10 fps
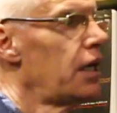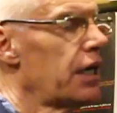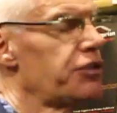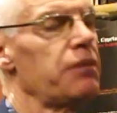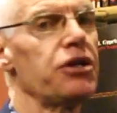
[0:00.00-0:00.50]

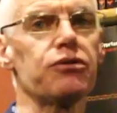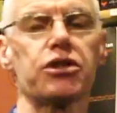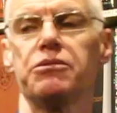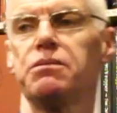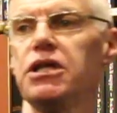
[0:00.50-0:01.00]
Now,
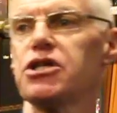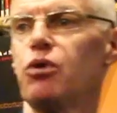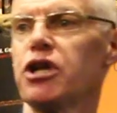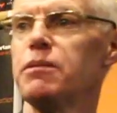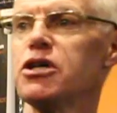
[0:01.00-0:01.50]
dimethyltryptamine is
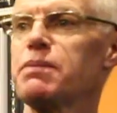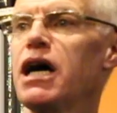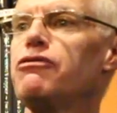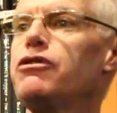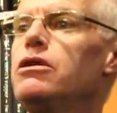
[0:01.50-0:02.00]
one of the most
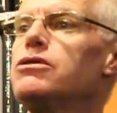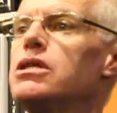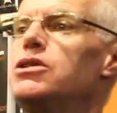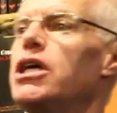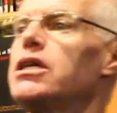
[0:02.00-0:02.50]
powerful
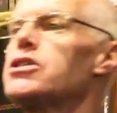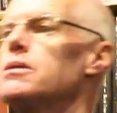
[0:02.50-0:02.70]
hallucinogenic